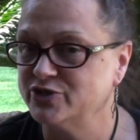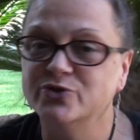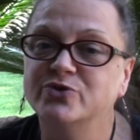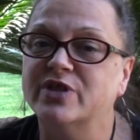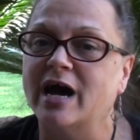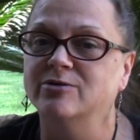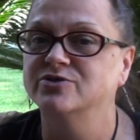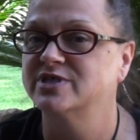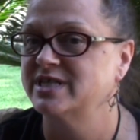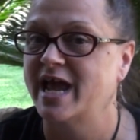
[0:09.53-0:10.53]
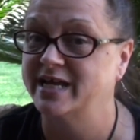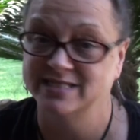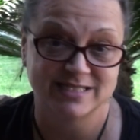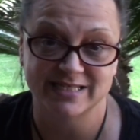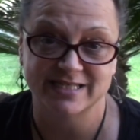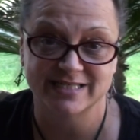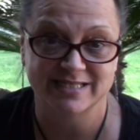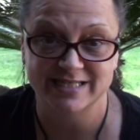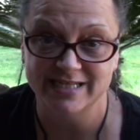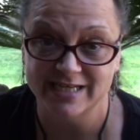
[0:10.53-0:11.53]

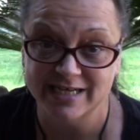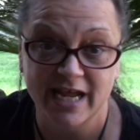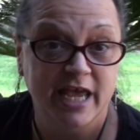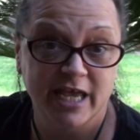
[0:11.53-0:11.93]
2016.